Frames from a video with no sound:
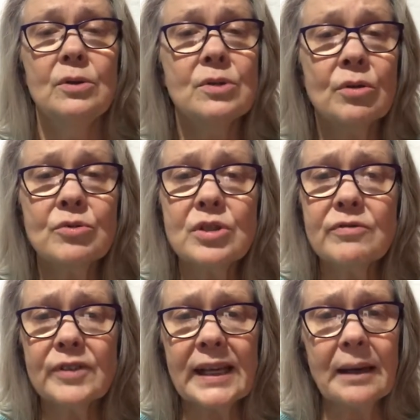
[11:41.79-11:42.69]
"Don't you
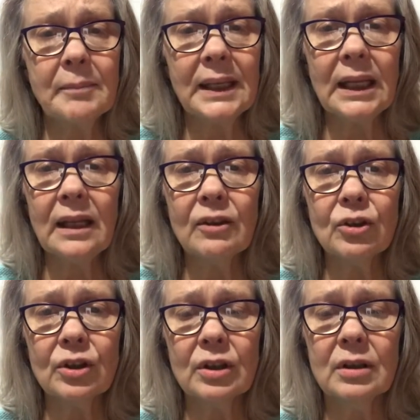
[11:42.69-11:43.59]
forget me
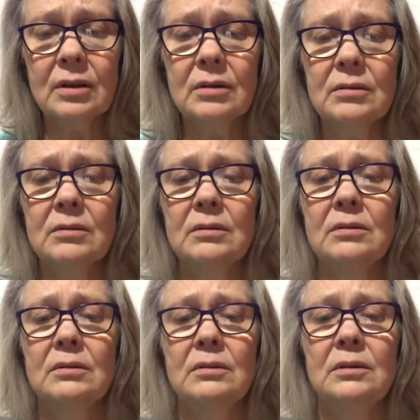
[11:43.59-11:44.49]
either."
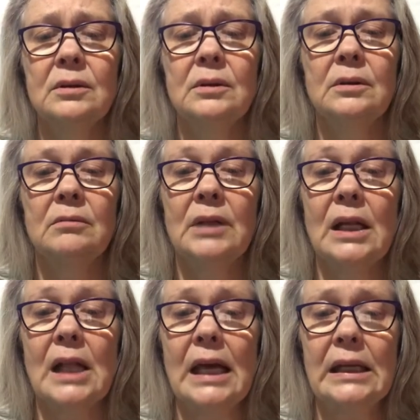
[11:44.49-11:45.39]

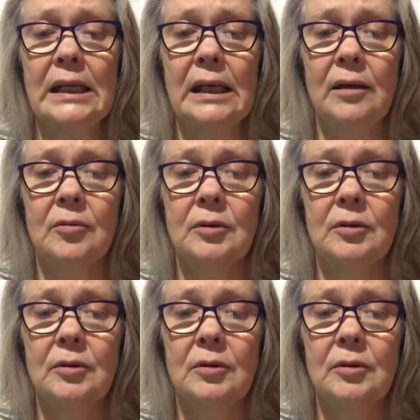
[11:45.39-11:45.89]
"Not likely,